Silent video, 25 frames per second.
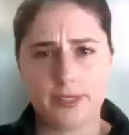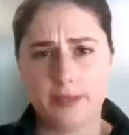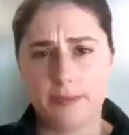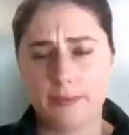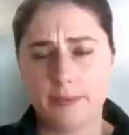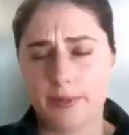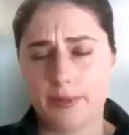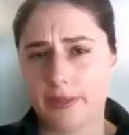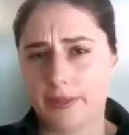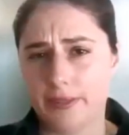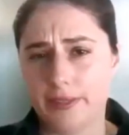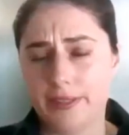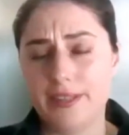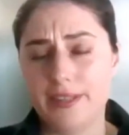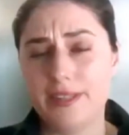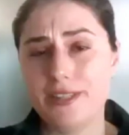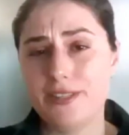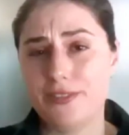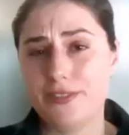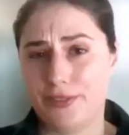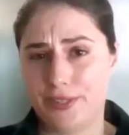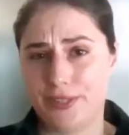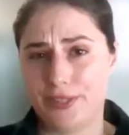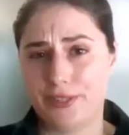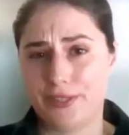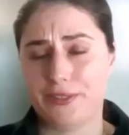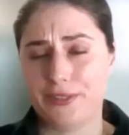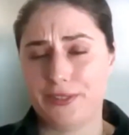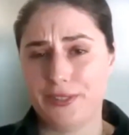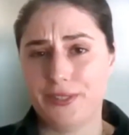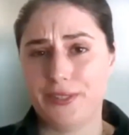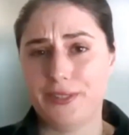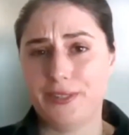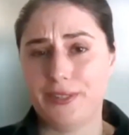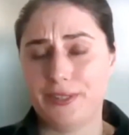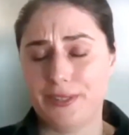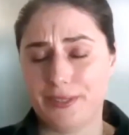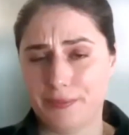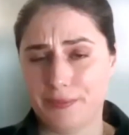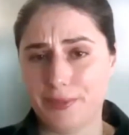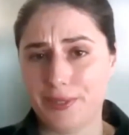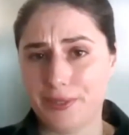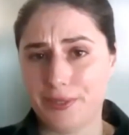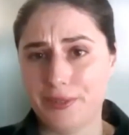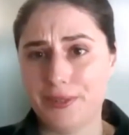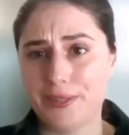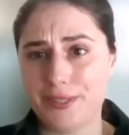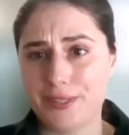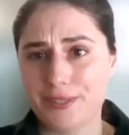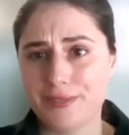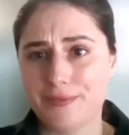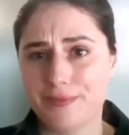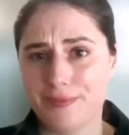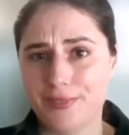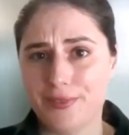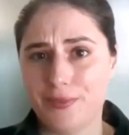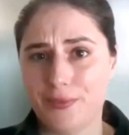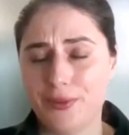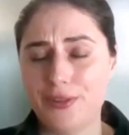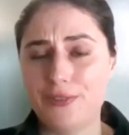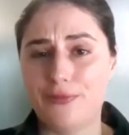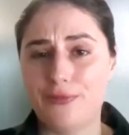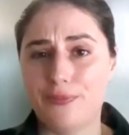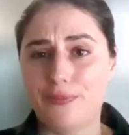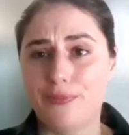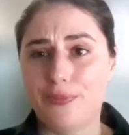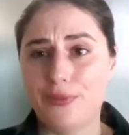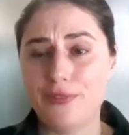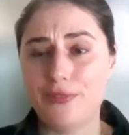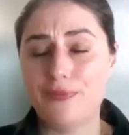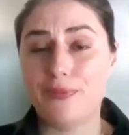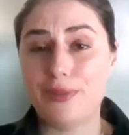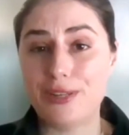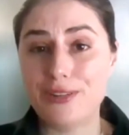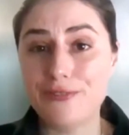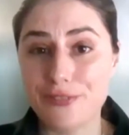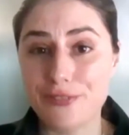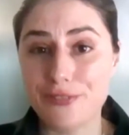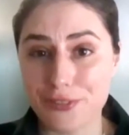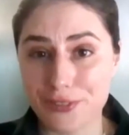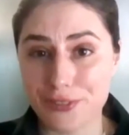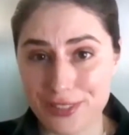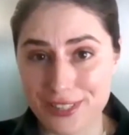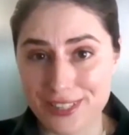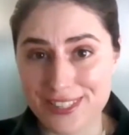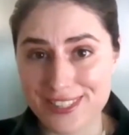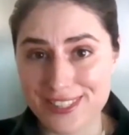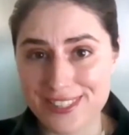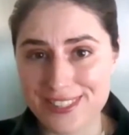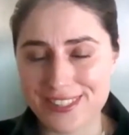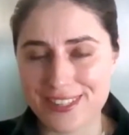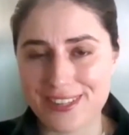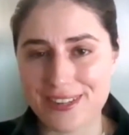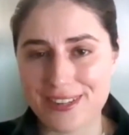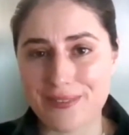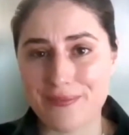As you say, Michael, it is very concerning because we've been through this.